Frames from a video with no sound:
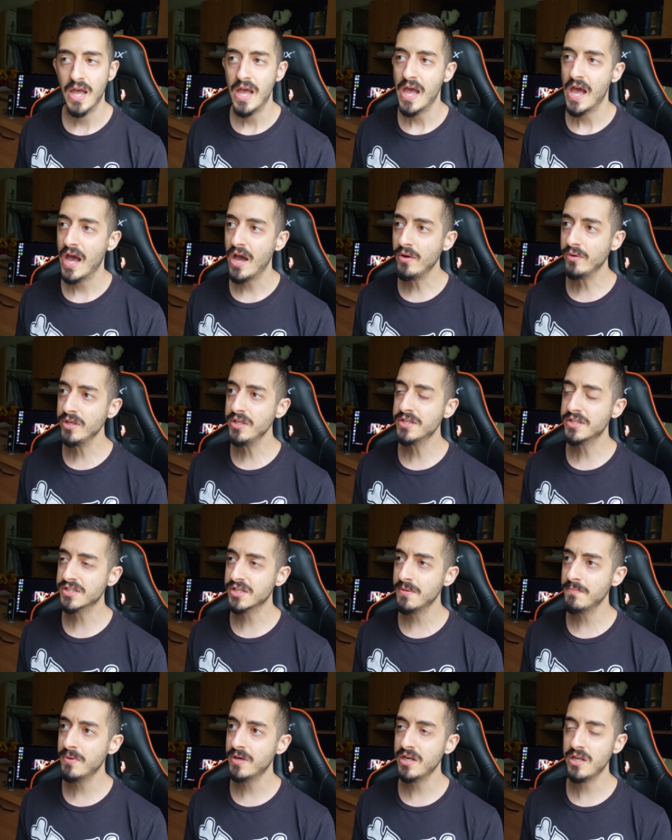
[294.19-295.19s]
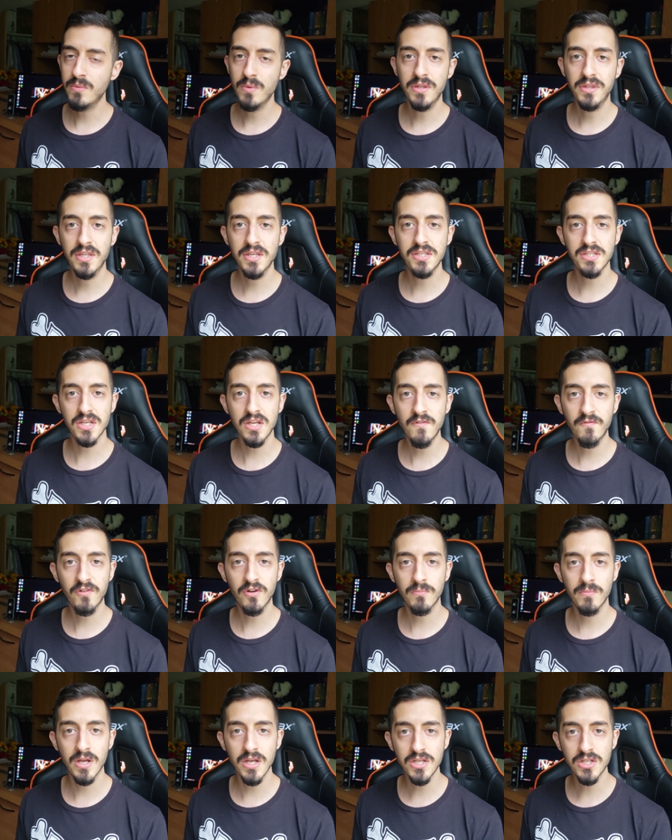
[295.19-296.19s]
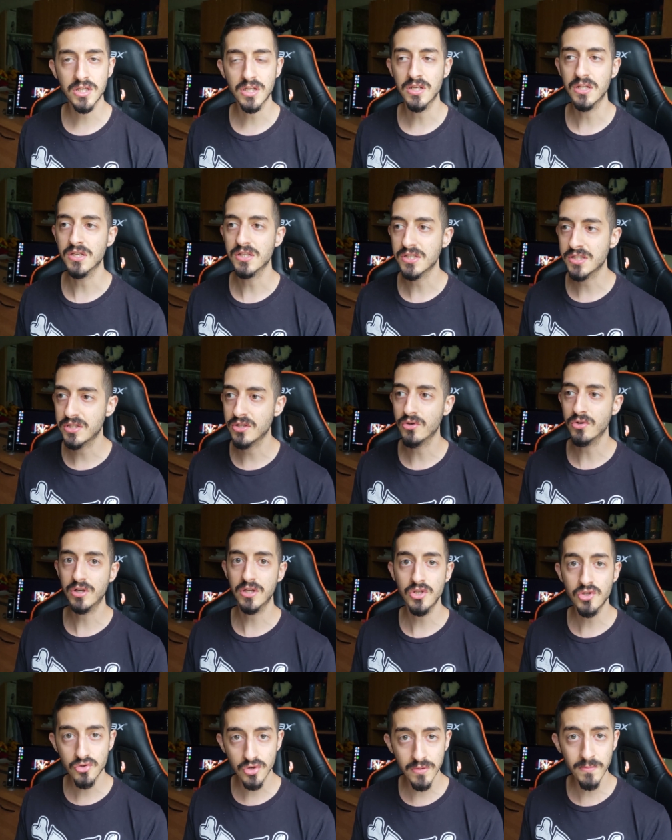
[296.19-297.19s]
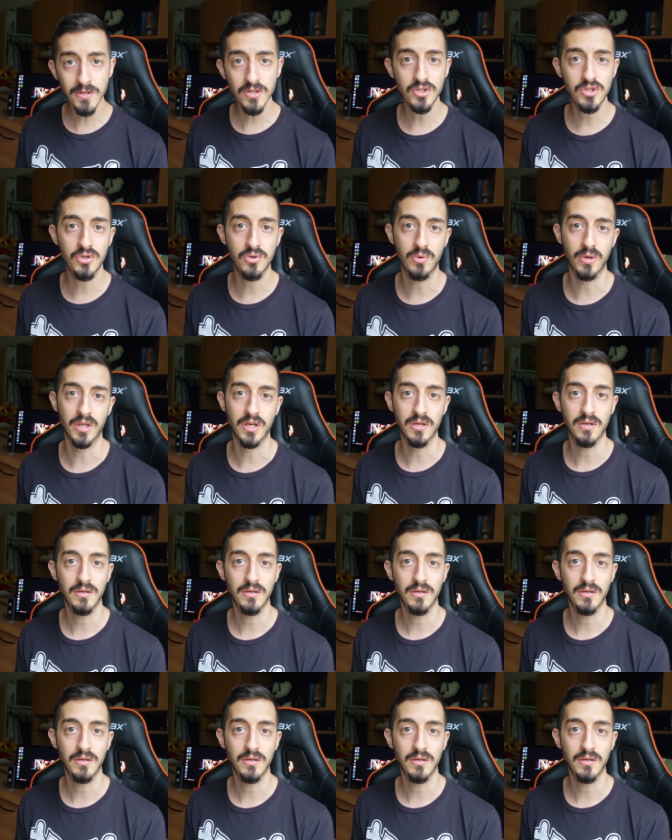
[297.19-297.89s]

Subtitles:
How can somebody with this information still contribute to it?